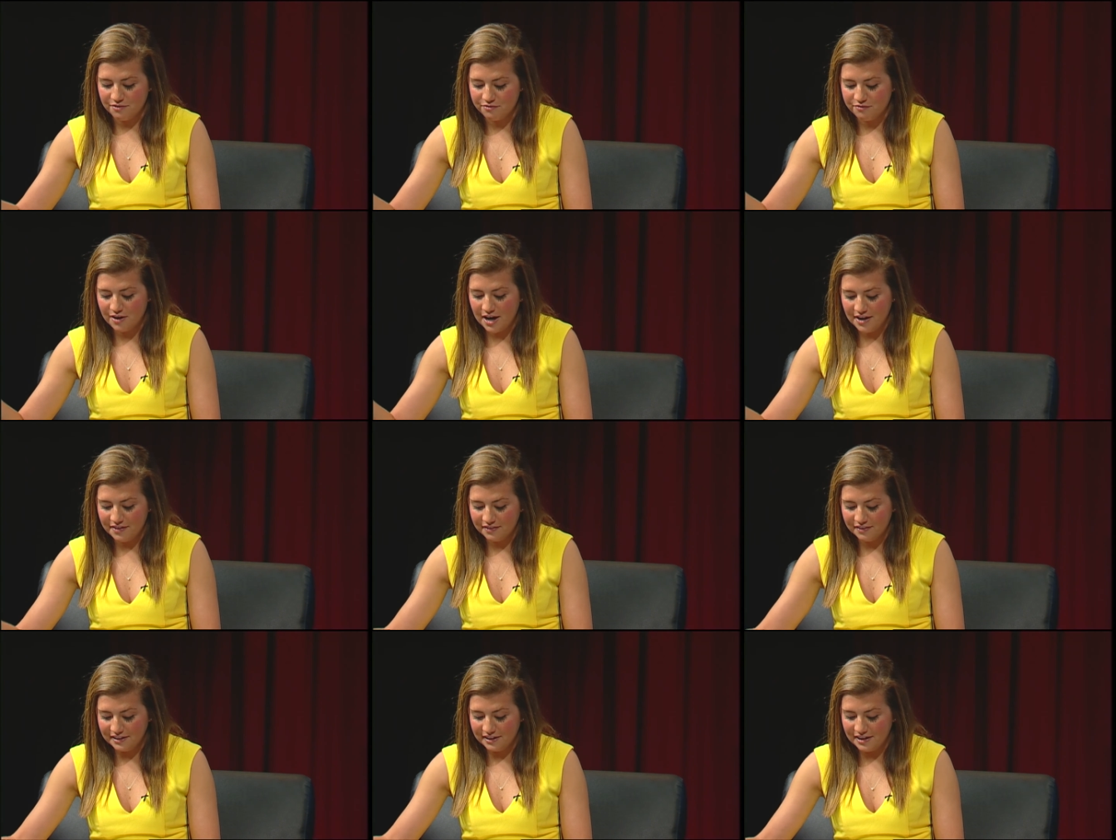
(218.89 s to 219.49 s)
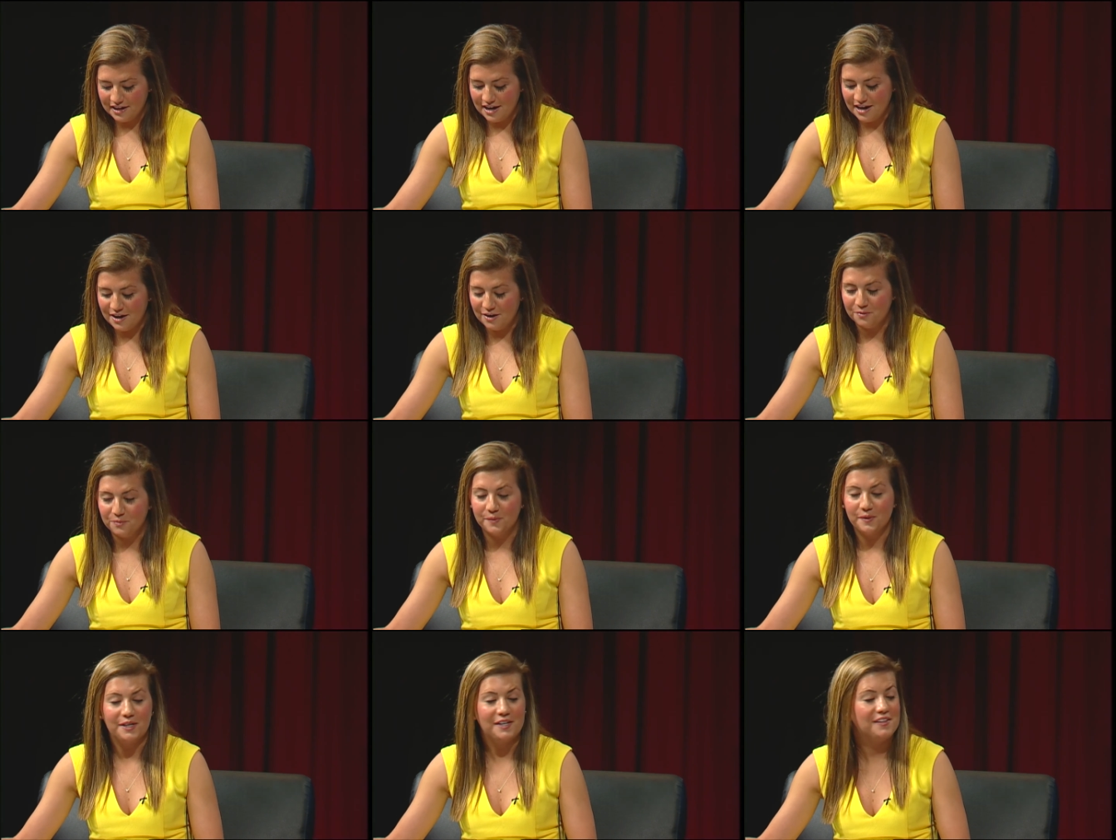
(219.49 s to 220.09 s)
finally,
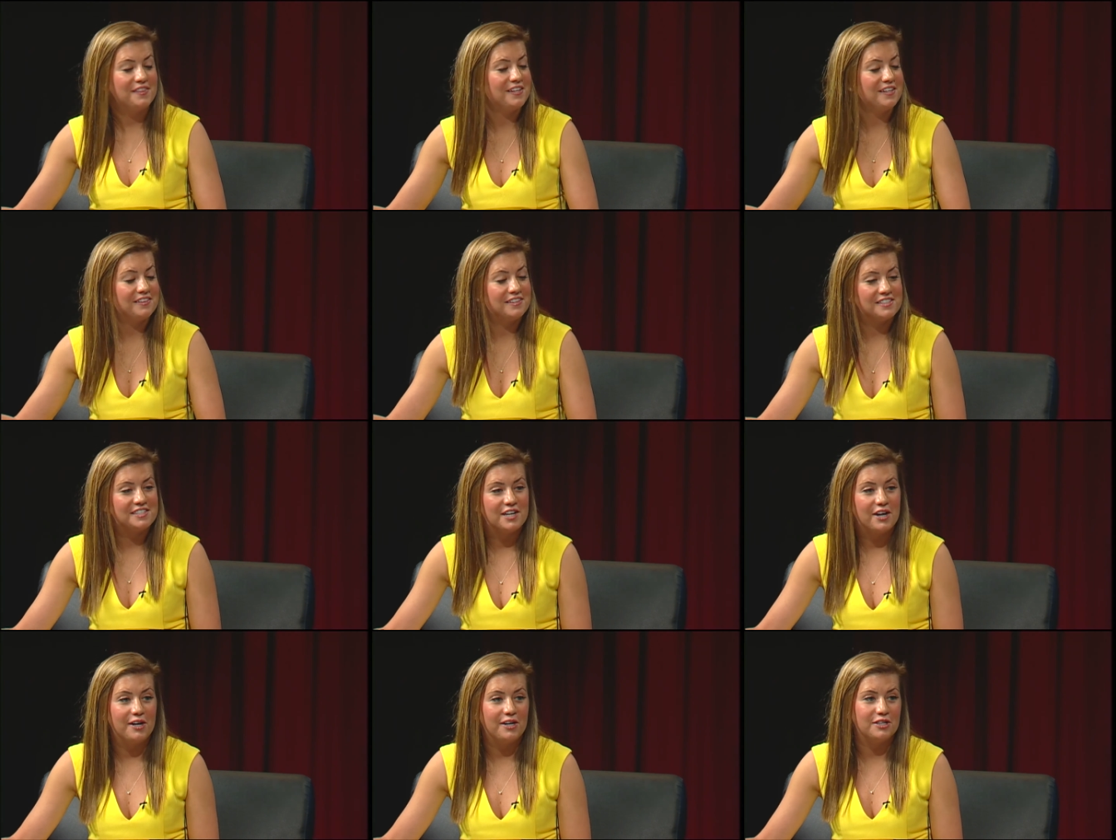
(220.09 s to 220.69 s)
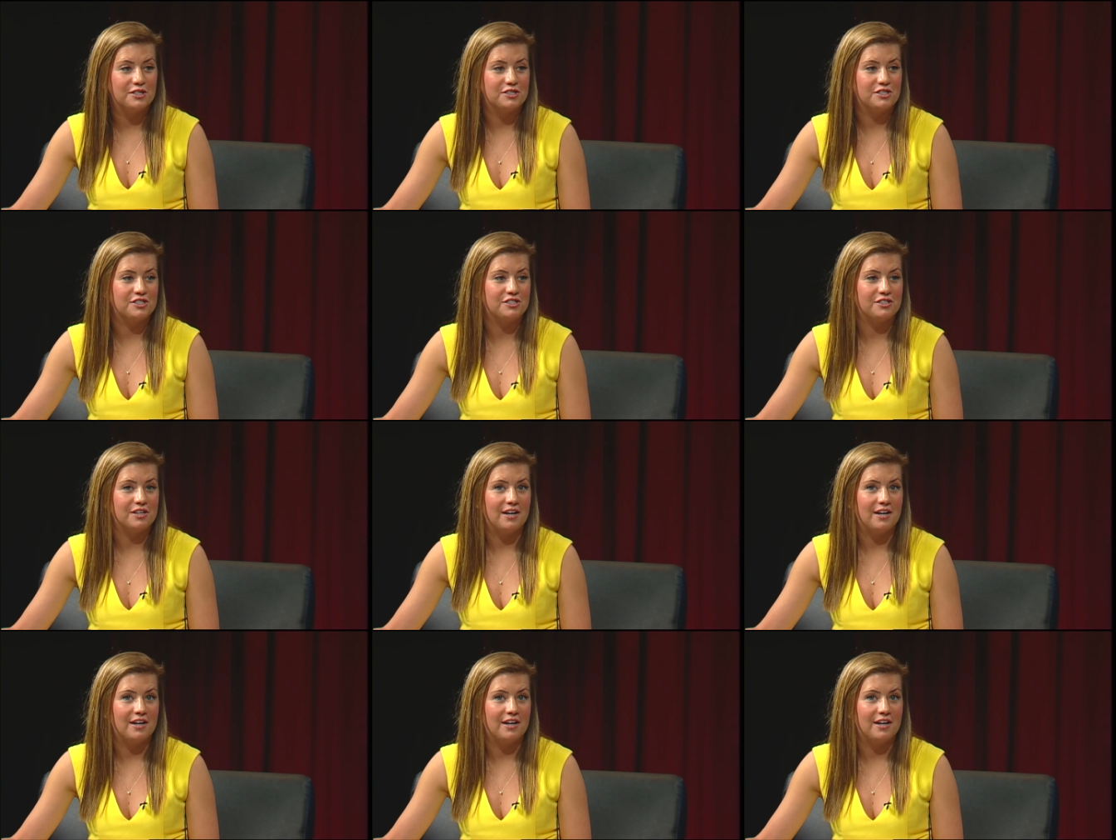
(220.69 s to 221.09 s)
what do you think the Terriers'